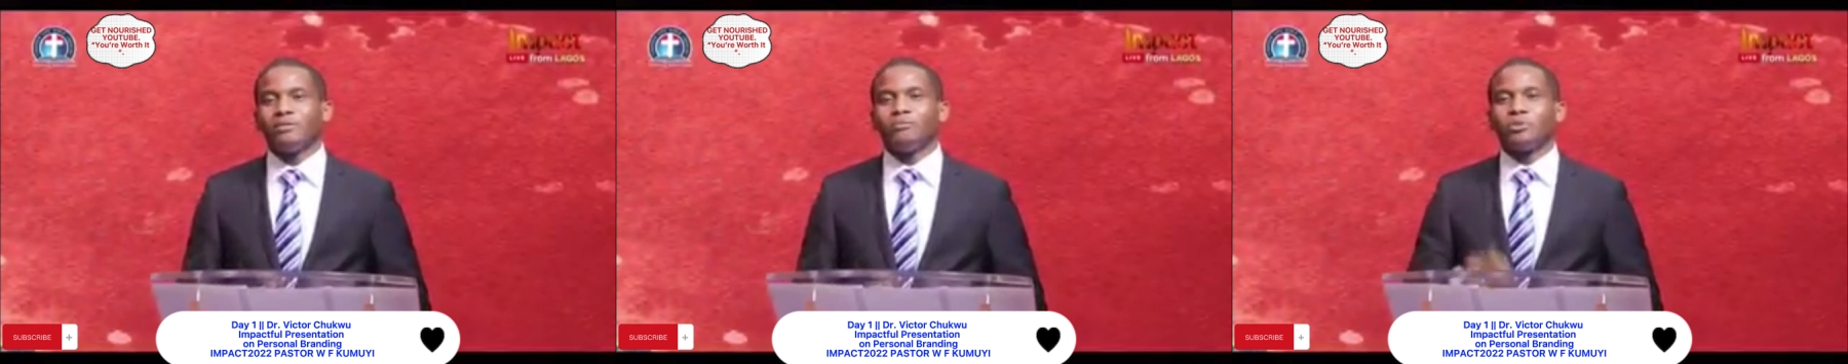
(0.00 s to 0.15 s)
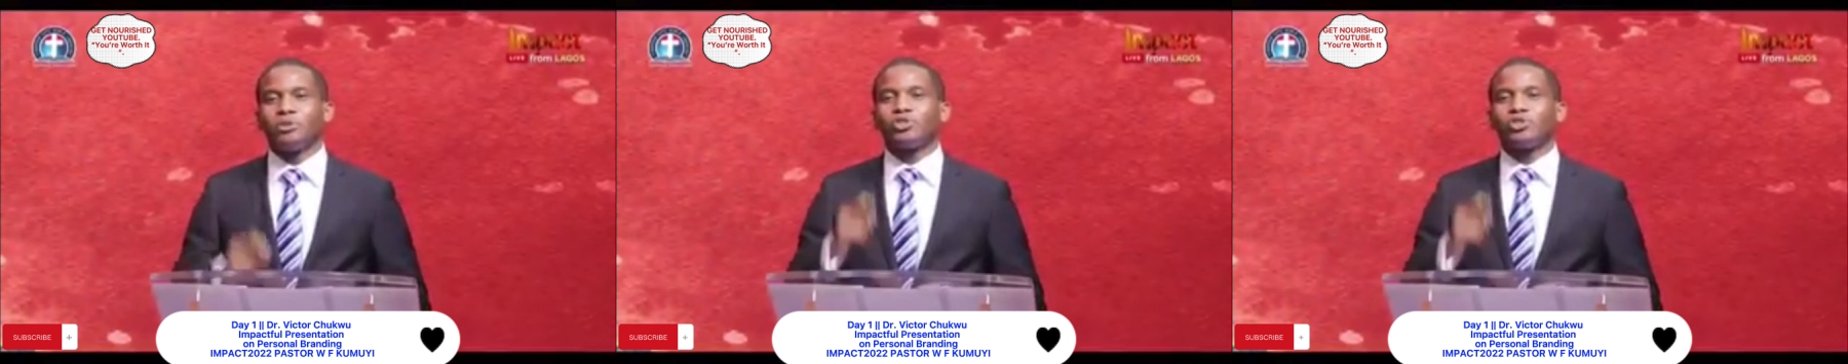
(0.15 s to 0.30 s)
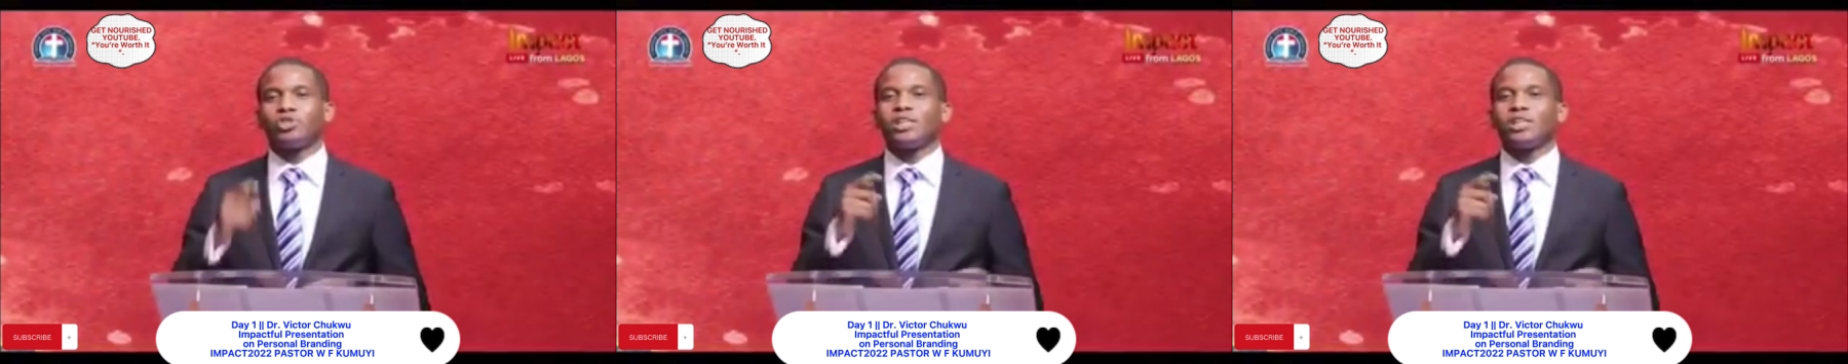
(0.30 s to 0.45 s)

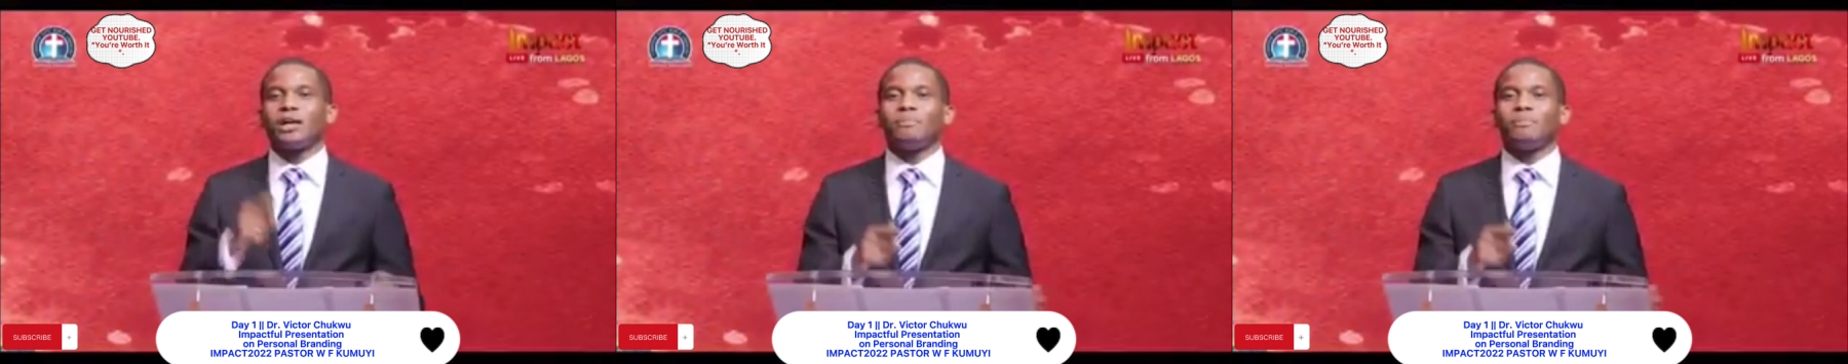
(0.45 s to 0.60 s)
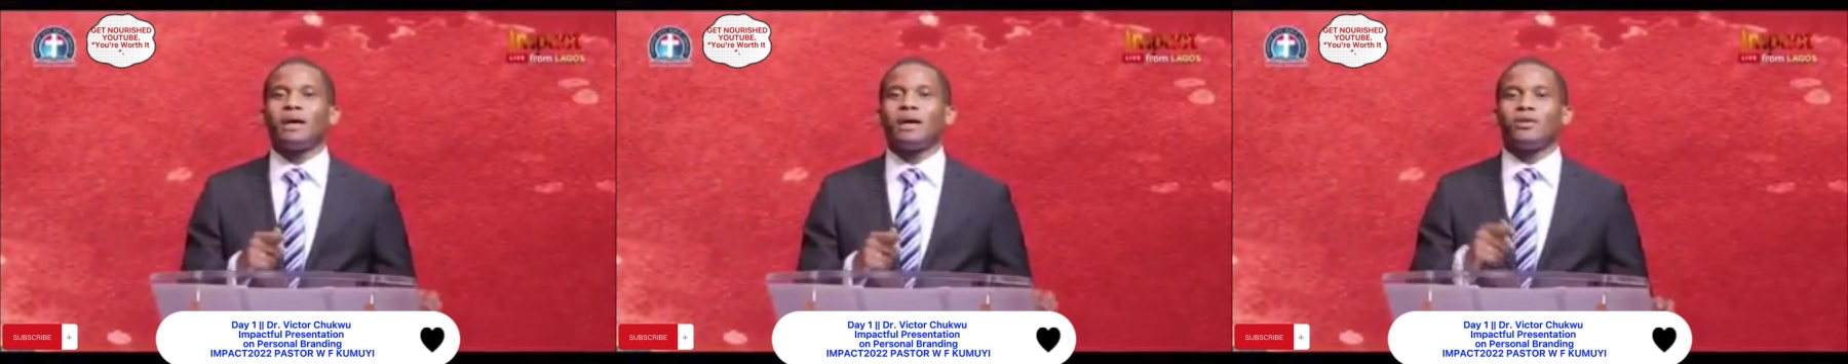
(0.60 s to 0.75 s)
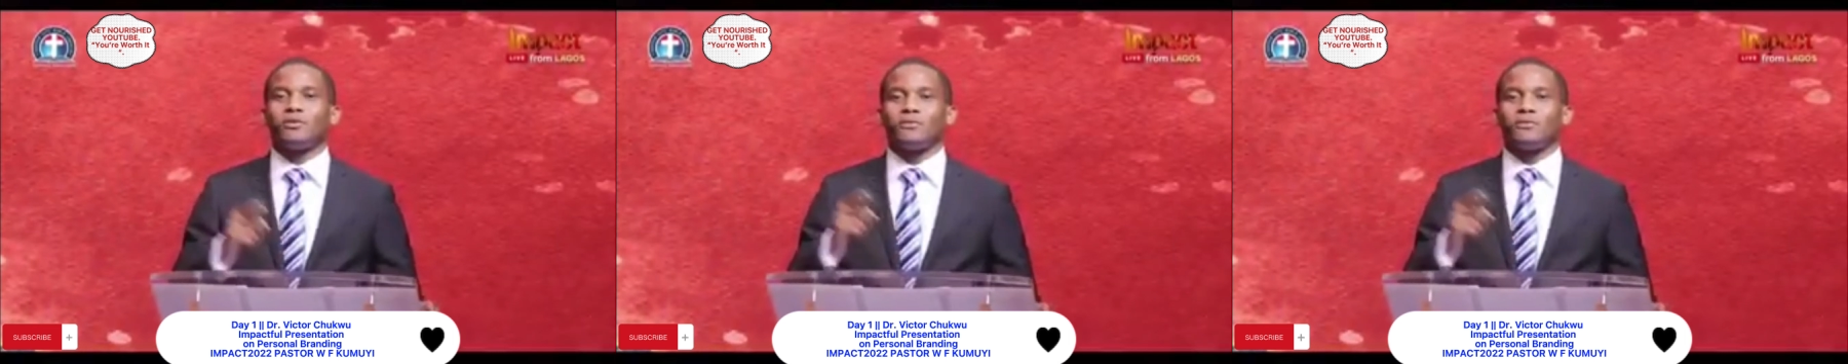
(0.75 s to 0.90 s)

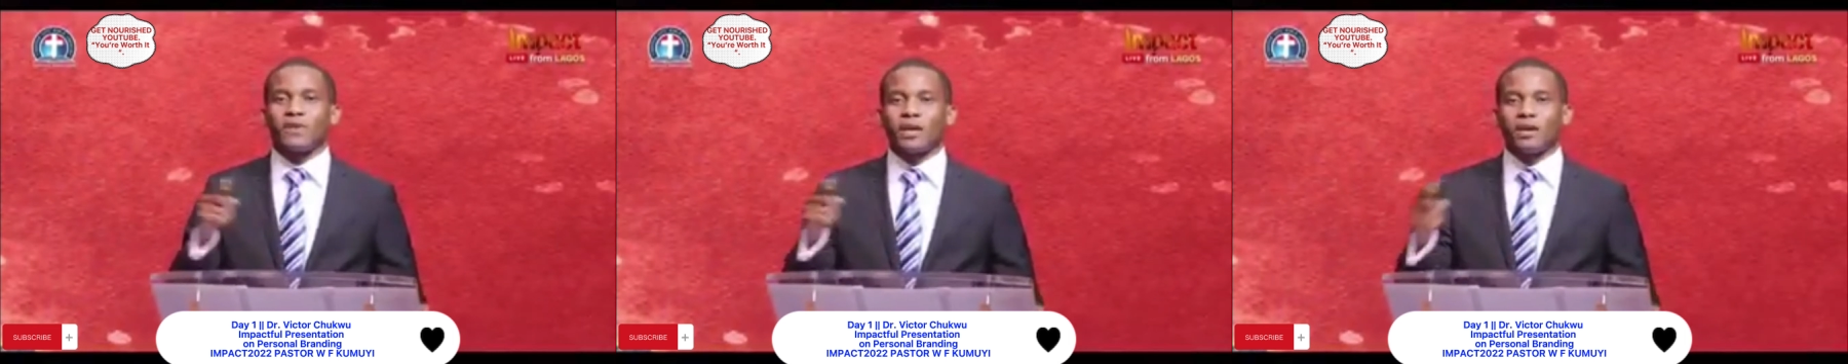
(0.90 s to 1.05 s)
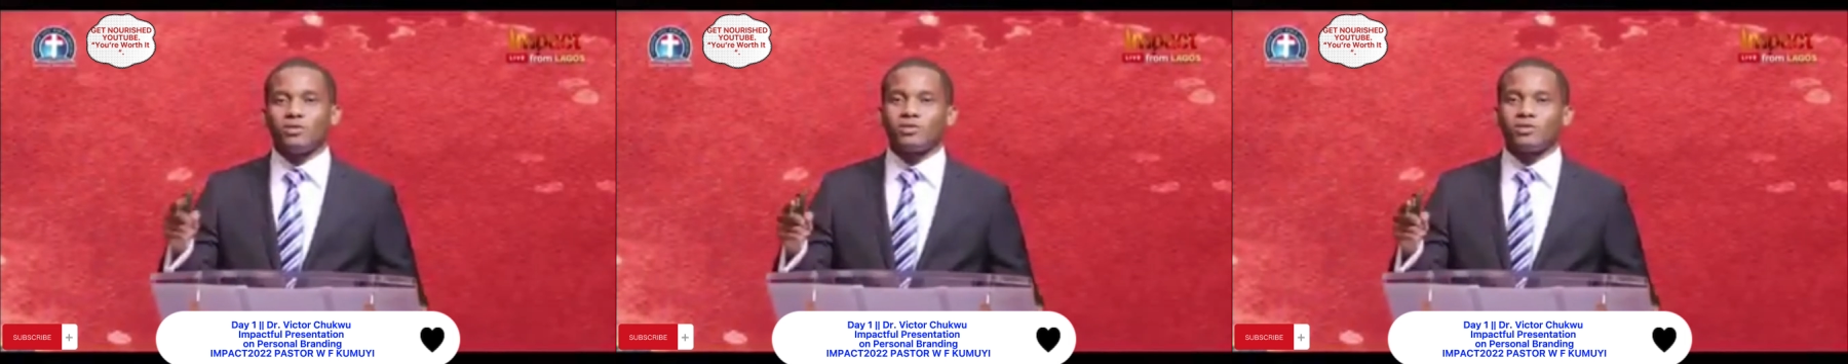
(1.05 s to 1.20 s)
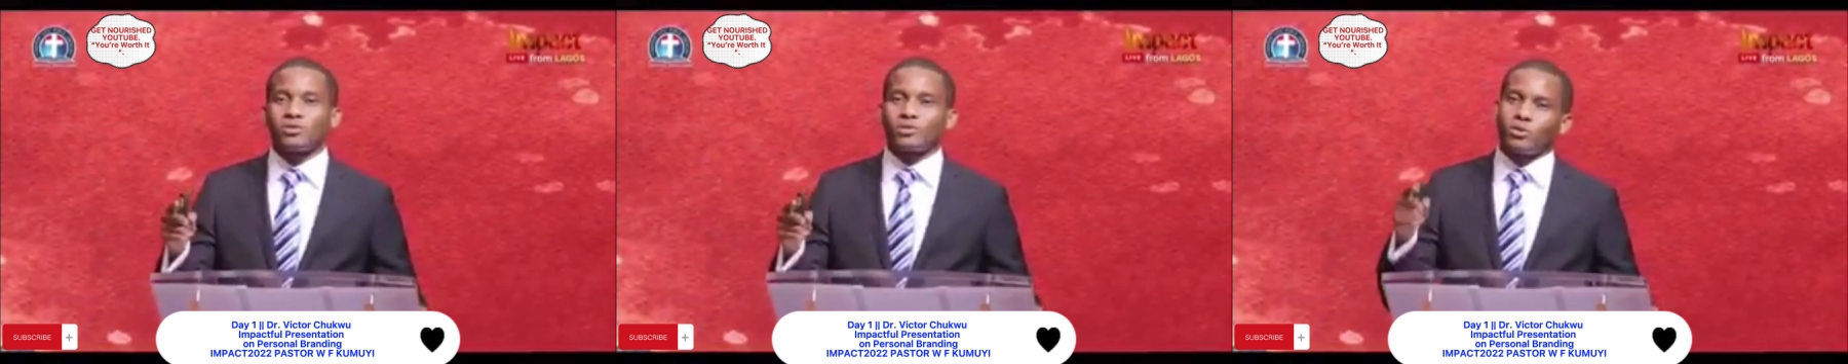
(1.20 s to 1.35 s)
chairman of
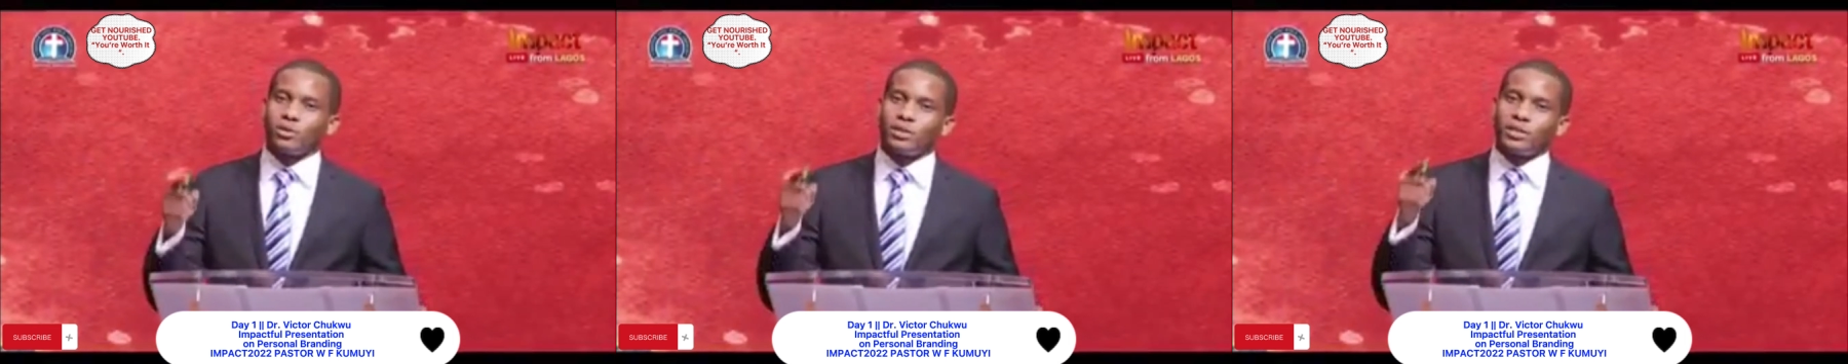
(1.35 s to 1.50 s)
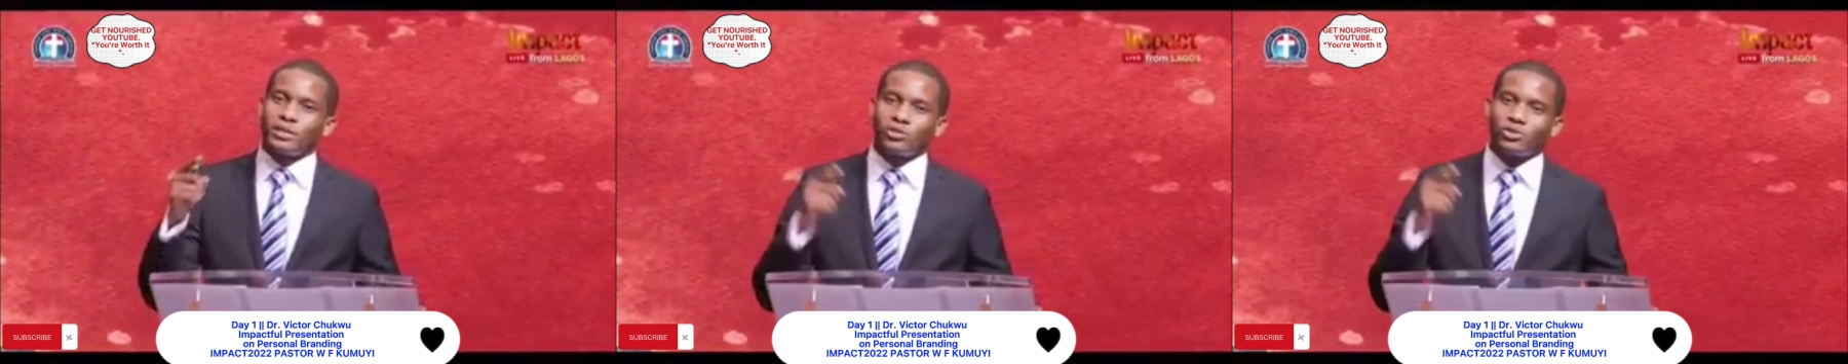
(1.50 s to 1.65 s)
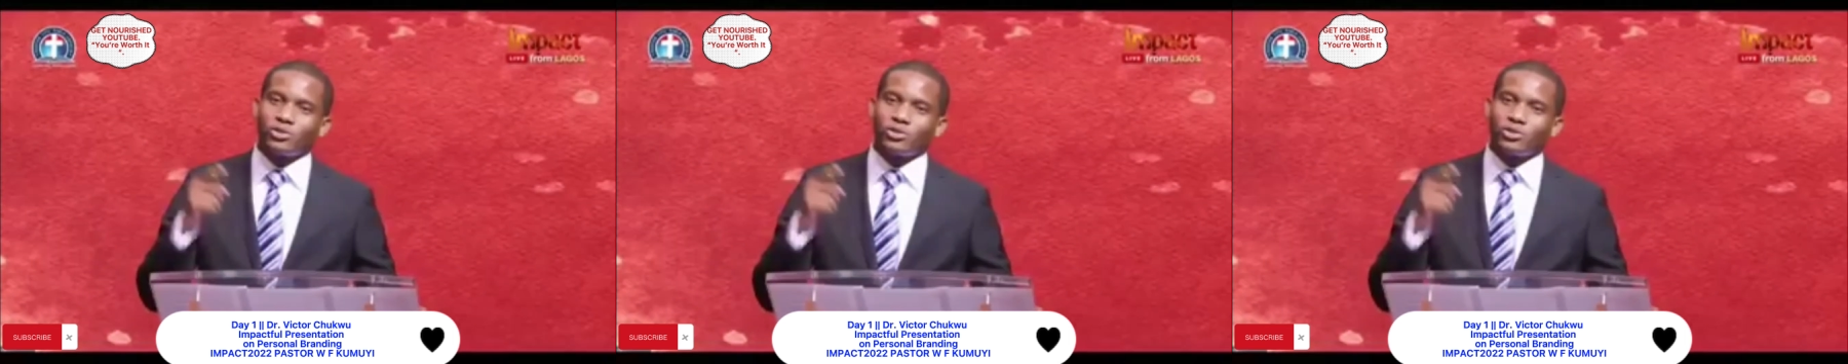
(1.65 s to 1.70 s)
Heirs Holding,